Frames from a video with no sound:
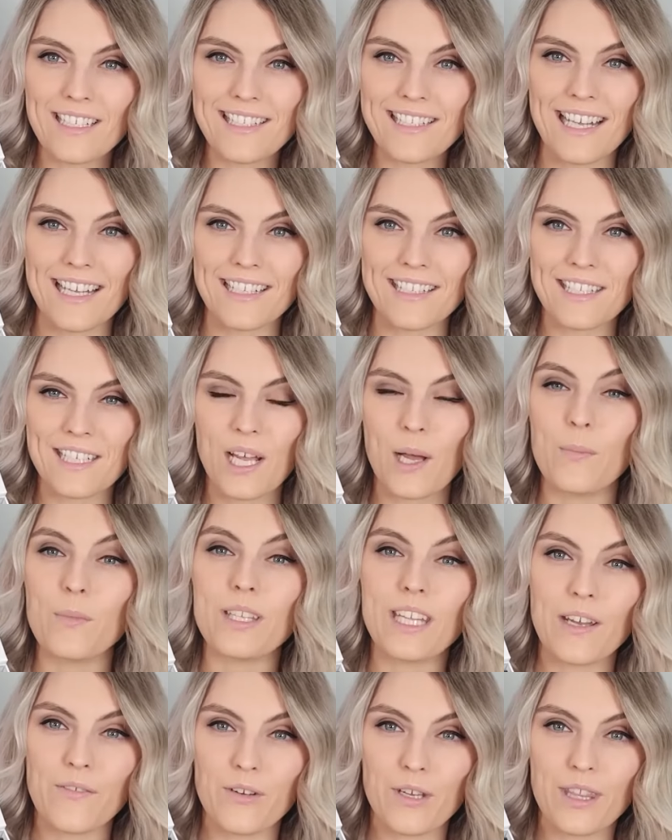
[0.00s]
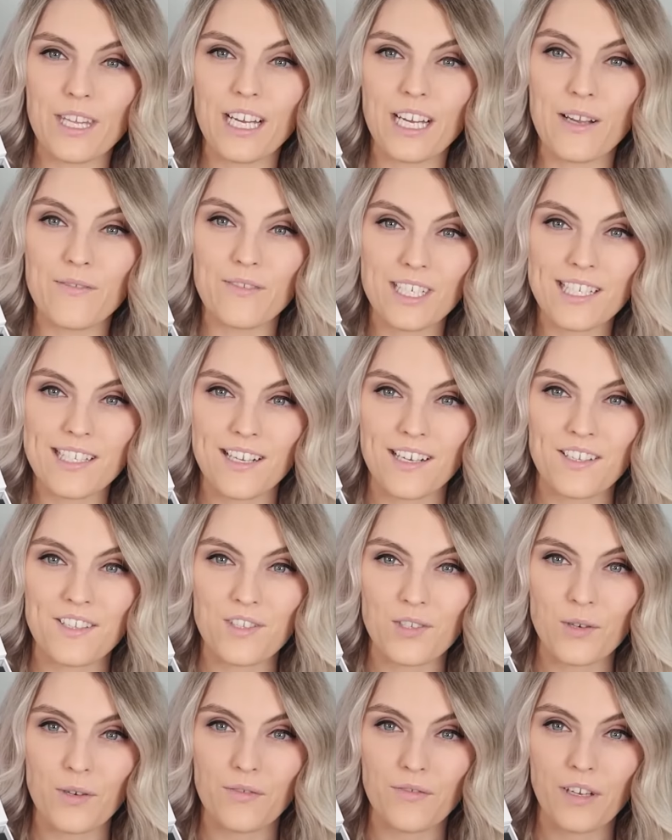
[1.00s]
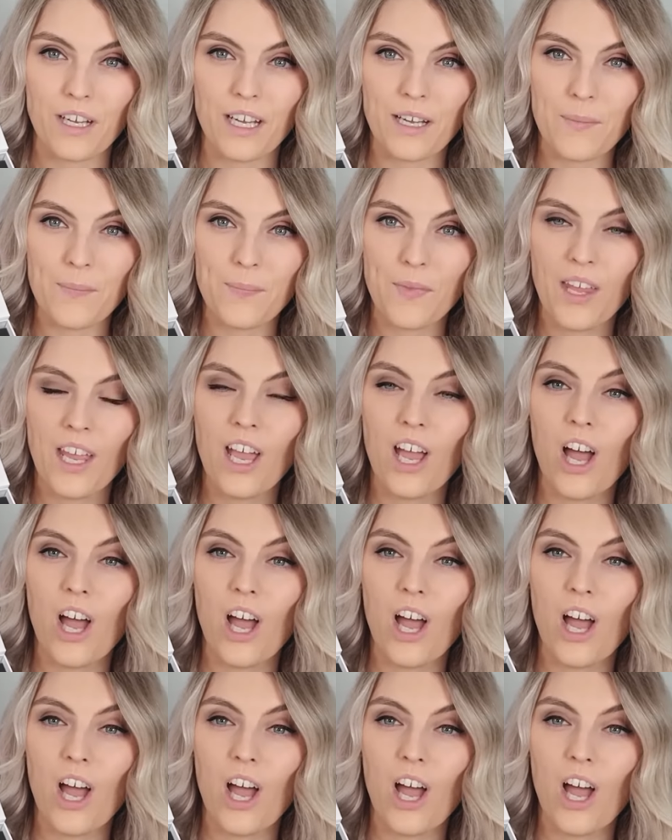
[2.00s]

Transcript: of our sets come with everything I've discussed so far.